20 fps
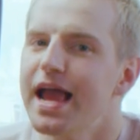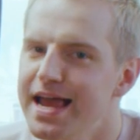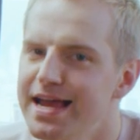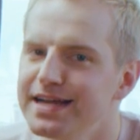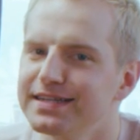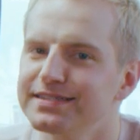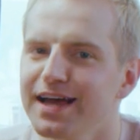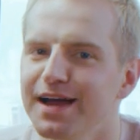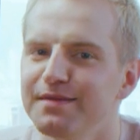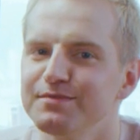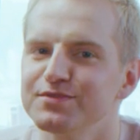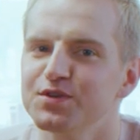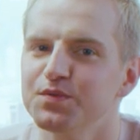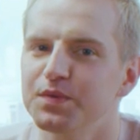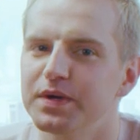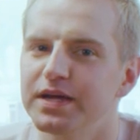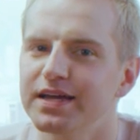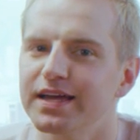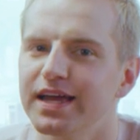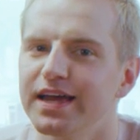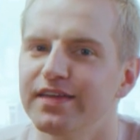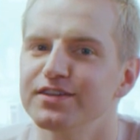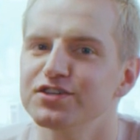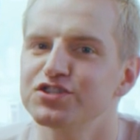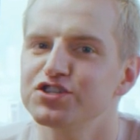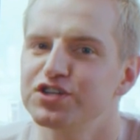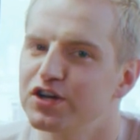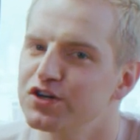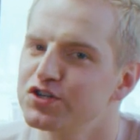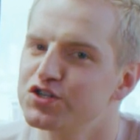eight times a week in The
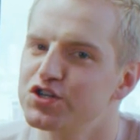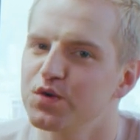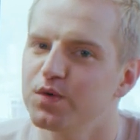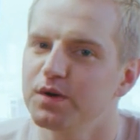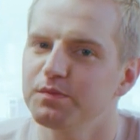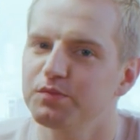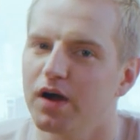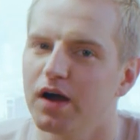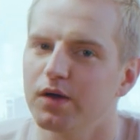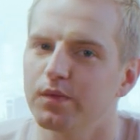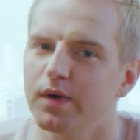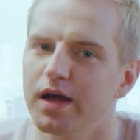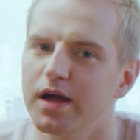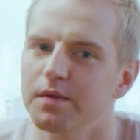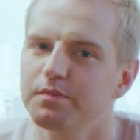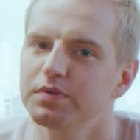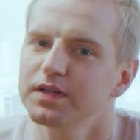Cher Show on Broadway.